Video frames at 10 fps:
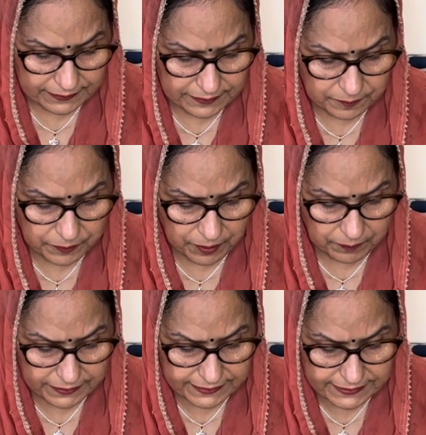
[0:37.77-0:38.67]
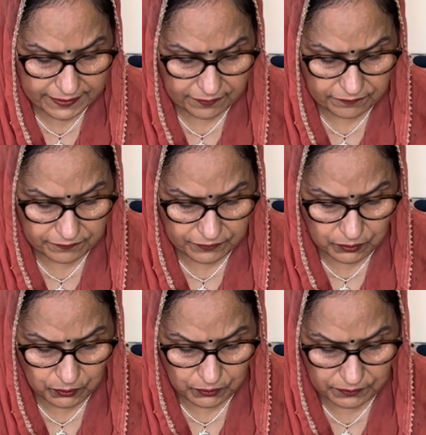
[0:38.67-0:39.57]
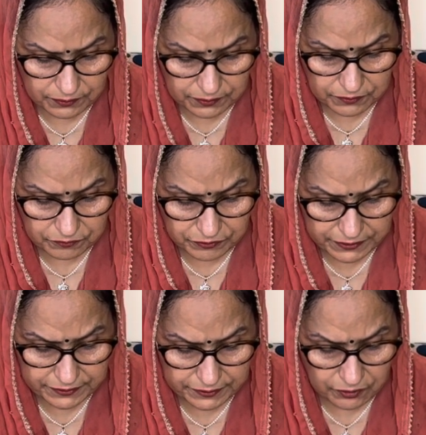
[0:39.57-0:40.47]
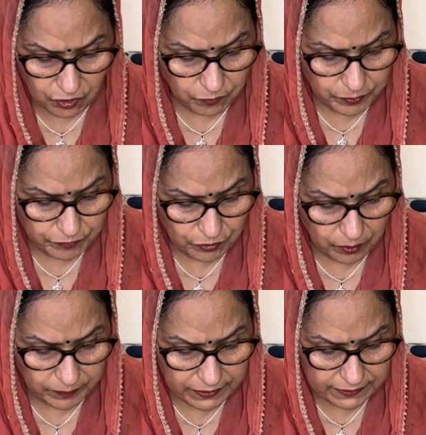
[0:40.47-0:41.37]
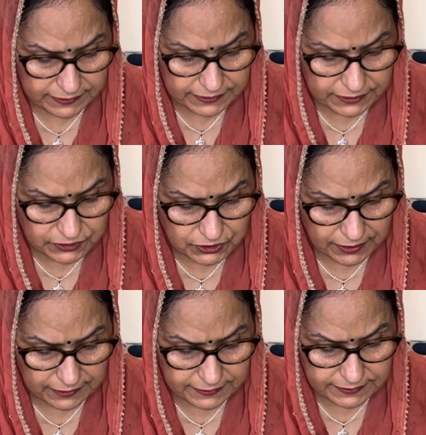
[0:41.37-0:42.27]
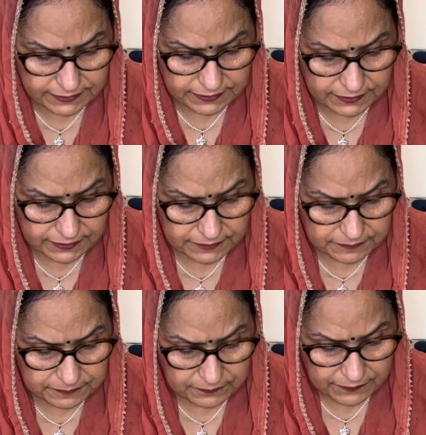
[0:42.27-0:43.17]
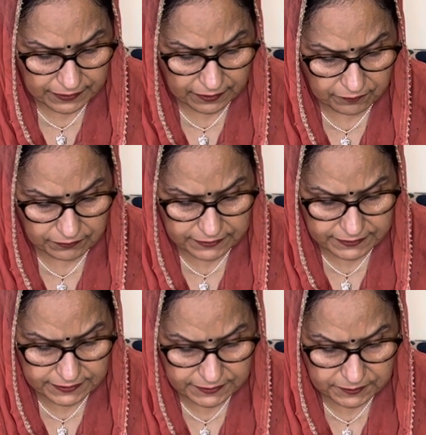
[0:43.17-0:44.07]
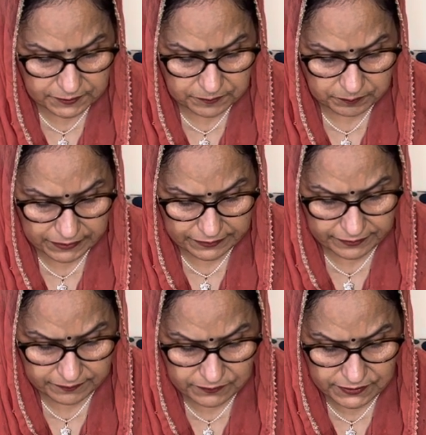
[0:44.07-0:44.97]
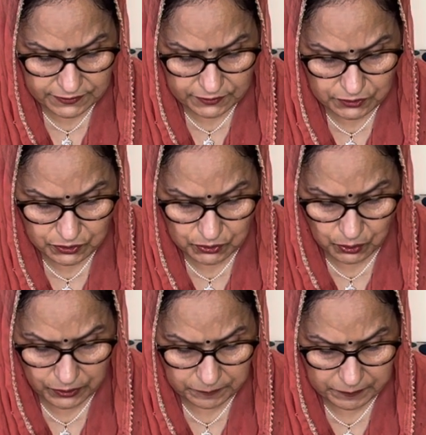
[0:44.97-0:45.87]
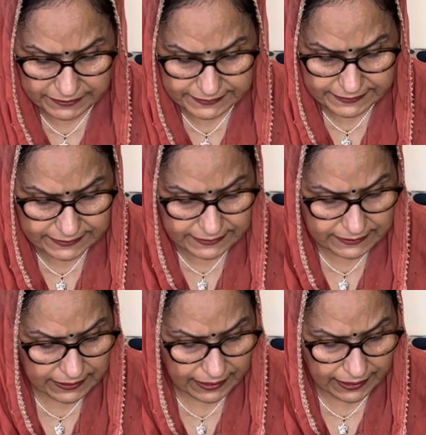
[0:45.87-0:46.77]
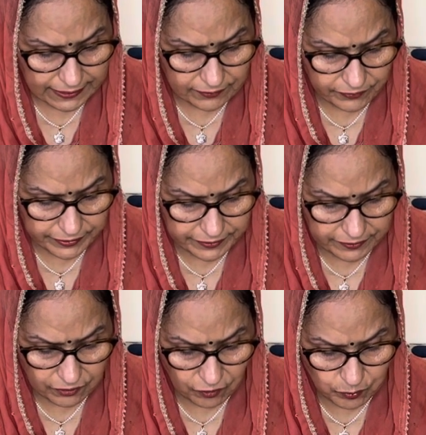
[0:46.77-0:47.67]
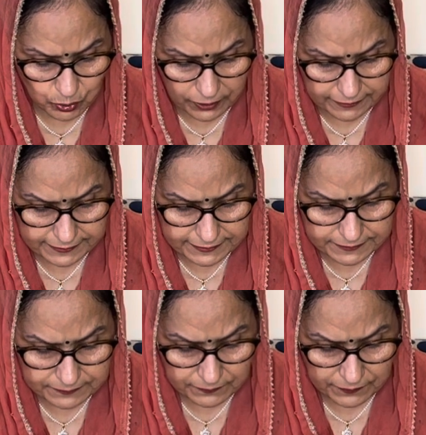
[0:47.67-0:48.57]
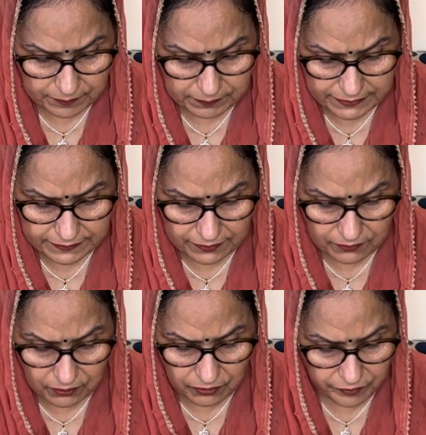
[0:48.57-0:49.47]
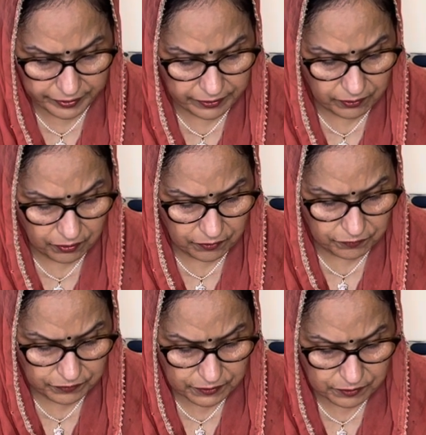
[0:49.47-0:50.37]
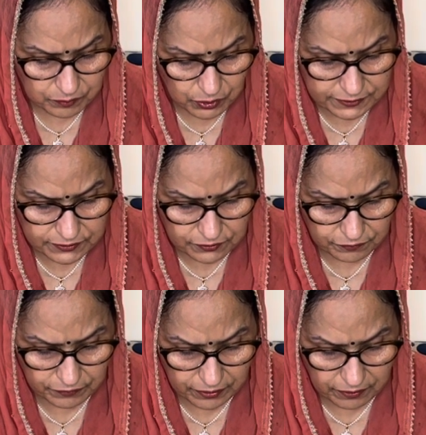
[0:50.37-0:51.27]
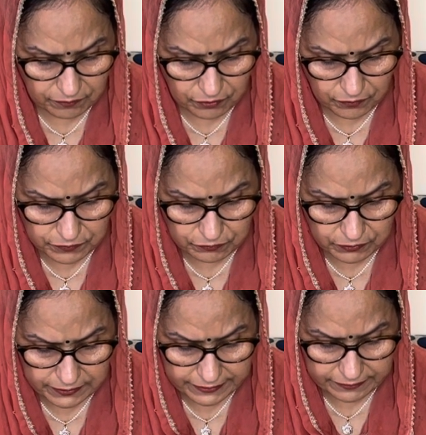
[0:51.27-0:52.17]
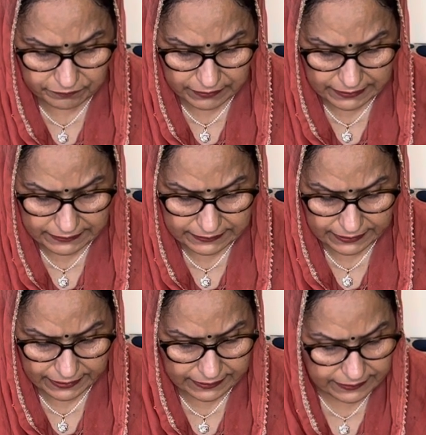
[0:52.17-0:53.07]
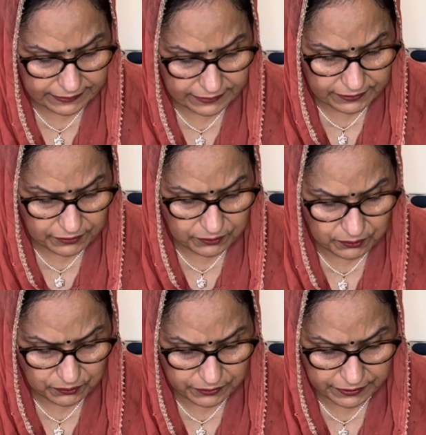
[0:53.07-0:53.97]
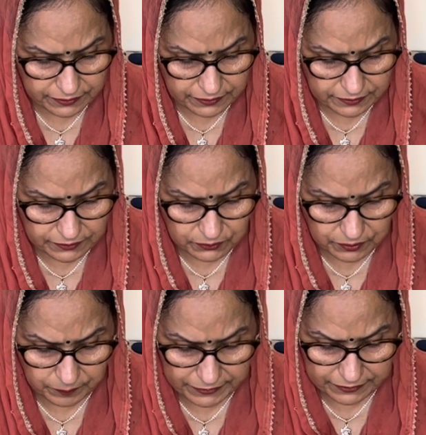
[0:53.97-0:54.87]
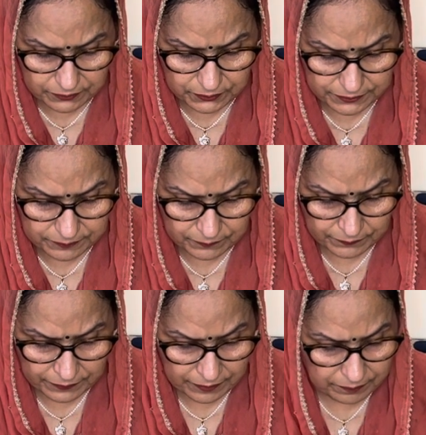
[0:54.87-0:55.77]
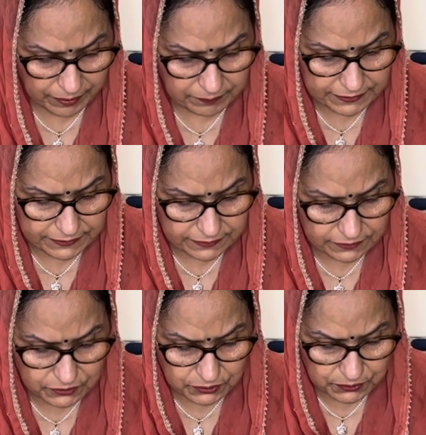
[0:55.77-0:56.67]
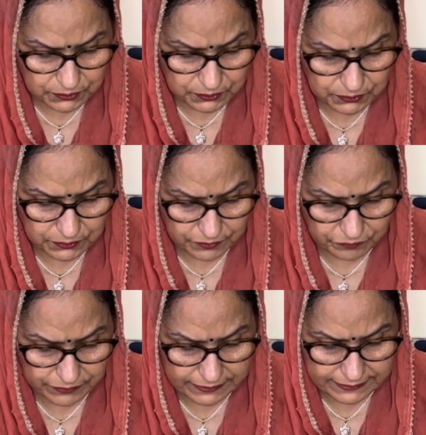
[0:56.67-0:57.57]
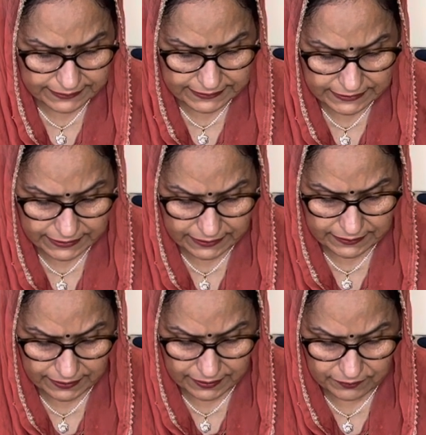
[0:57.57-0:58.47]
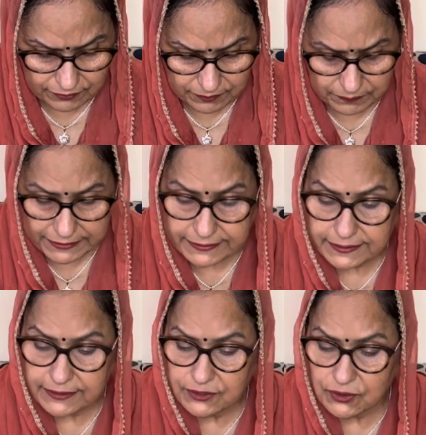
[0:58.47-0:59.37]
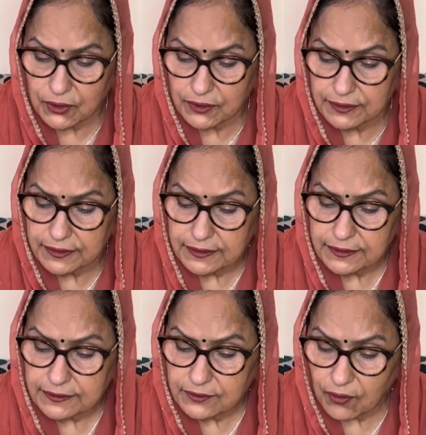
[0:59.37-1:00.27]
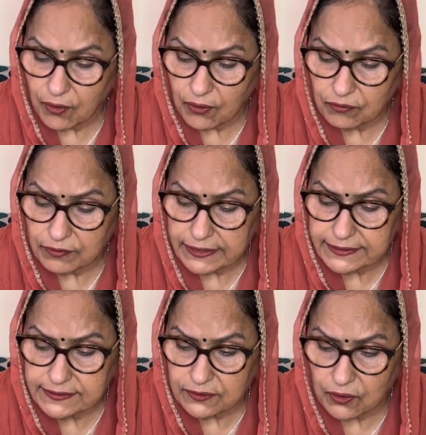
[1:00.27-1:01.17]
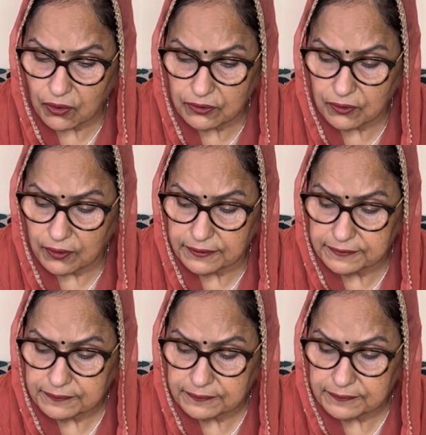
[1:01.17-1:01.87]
The Brahmins have grown weary of performing yajnas, havans, pilgrims to holy places and reading of Puranas. But they are not rid of poison of love of the worldly wealth and in ego they continue coming and going. By meeting the true Guru, the filth is shed and one meditates on the all-wise Lord God.